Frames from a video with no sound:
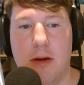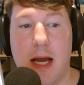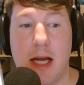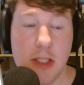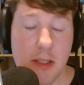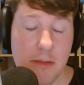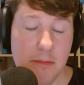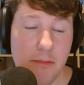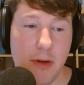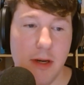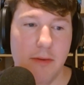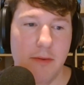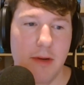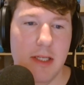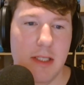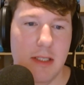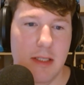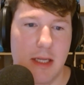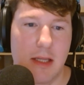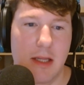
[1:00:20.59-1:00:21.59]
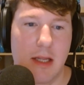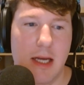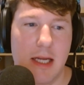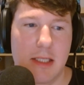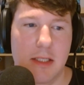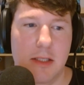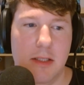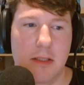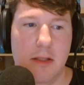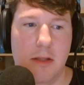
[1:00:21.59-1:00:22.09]
actually pretty recently in the
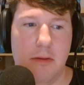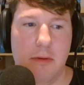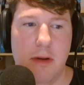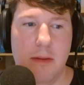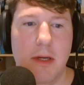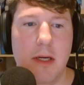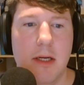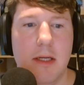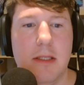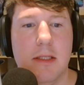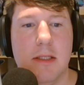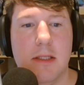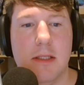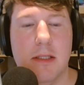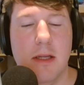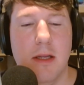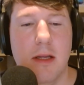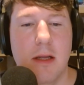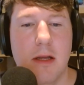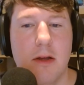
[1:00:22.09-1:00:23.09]
last 3 months,